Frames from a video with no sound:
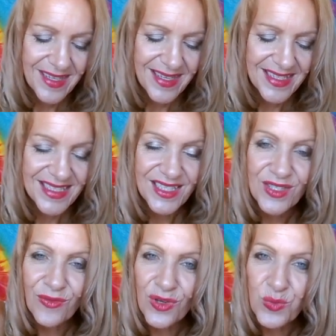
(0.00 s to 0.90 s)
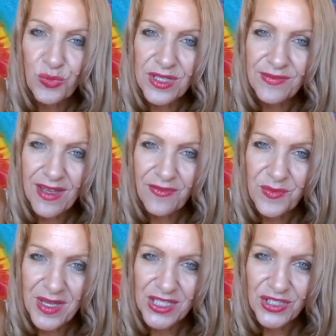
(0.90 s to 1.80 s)
And as a very brief
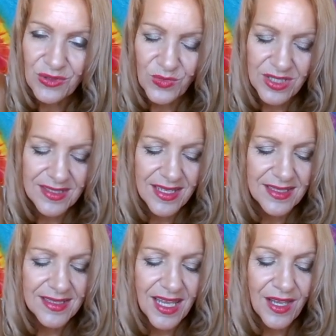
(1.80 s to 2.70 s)
affirmation which says,